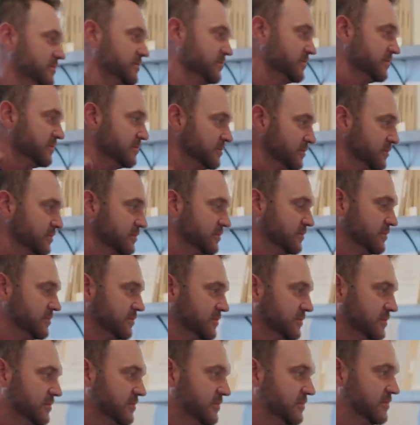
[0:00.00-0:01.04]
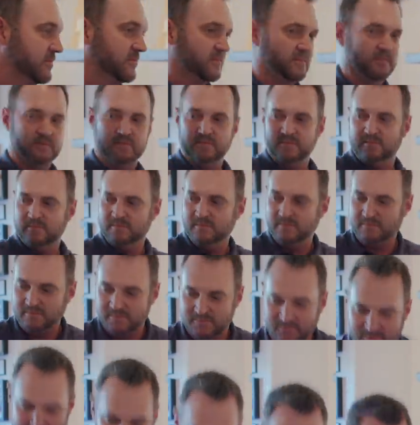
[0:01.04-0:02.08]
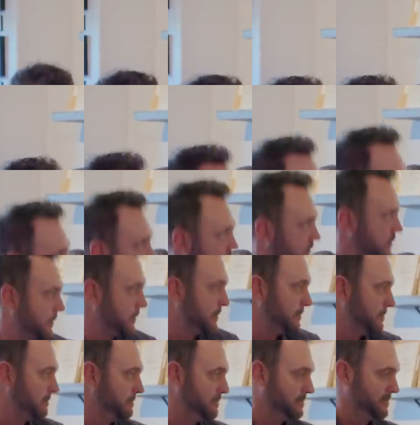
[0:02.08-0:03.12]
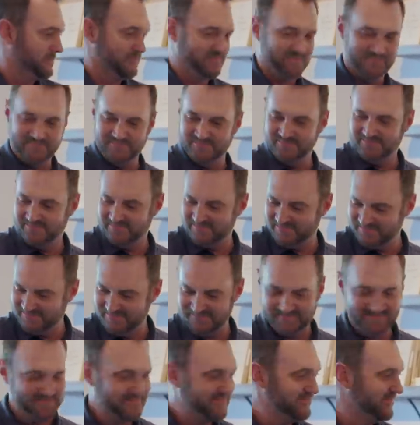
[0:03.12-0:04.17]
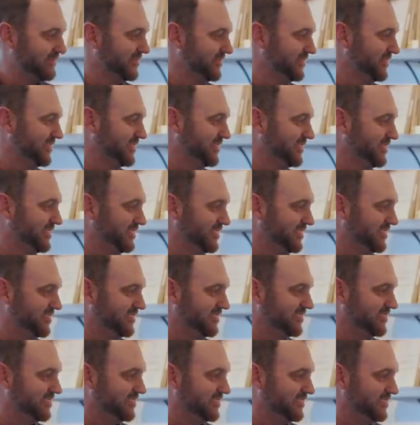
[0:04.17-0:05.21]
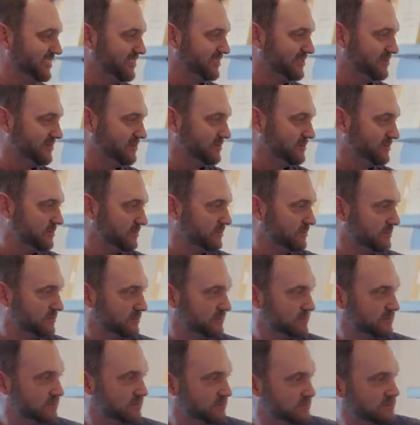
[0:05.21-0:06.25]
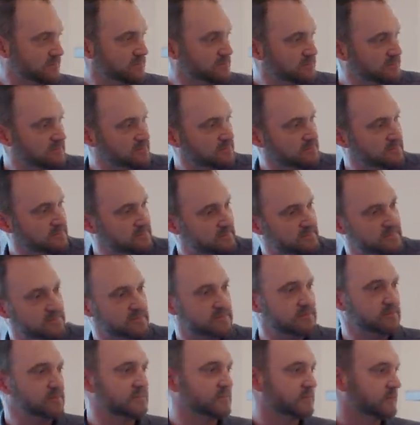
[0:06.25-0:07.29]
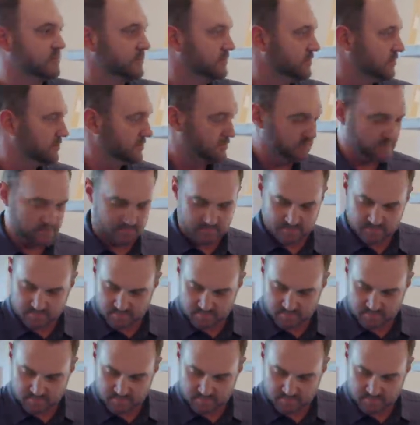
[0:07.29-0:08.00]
(silent)